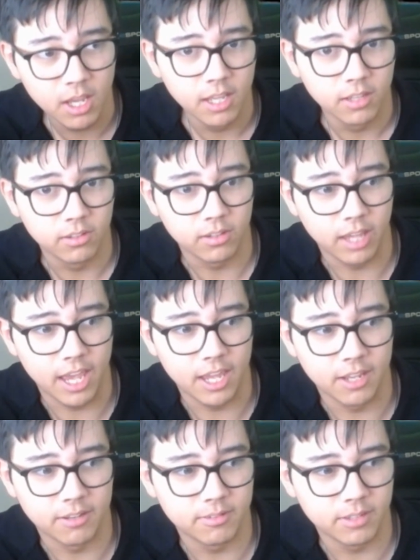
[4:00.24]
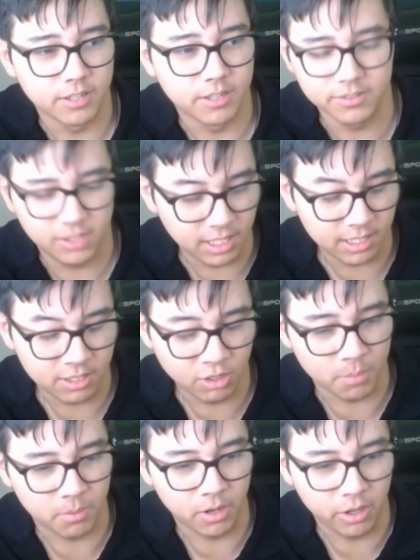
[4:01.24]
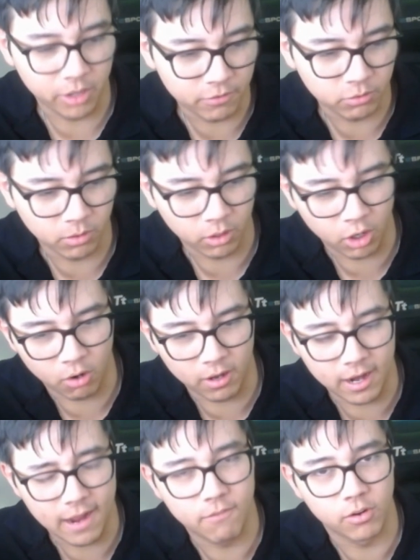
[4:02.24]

And obviously, to top all off, well, Corey Heim versus